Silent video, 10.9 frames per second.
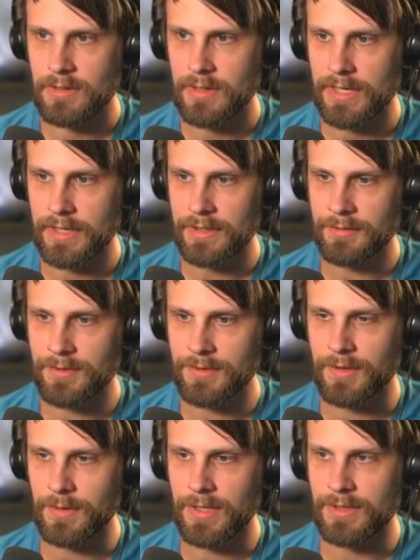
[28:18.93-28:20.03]
I guess we'll
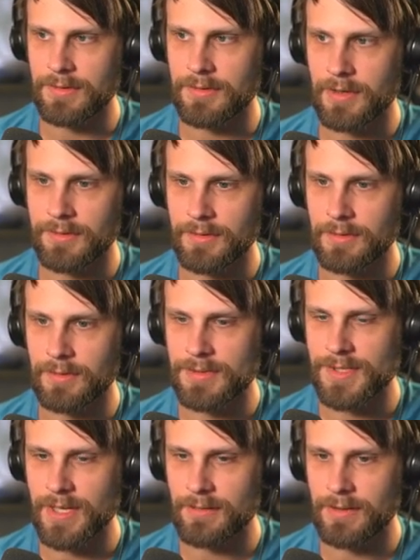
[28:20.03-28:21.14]
just go ahead and draw two.
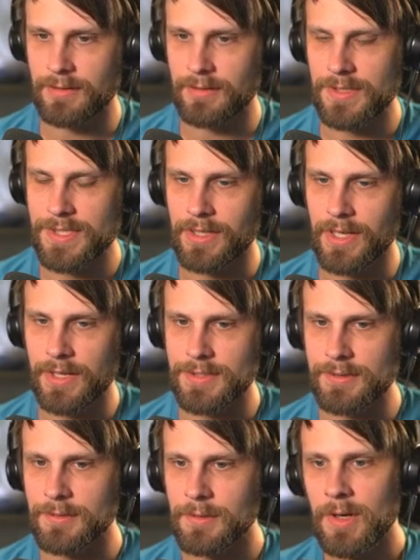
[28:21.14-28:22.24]
There's not really a reason not
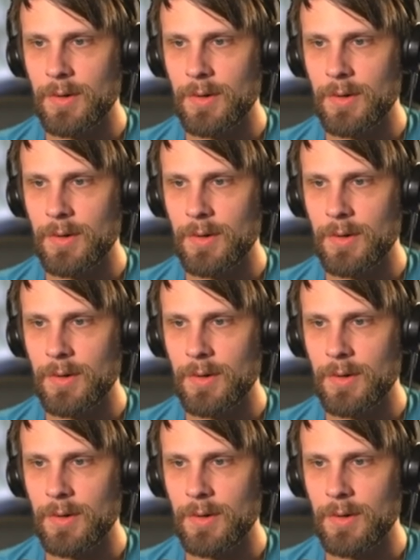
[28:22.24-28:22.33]
to.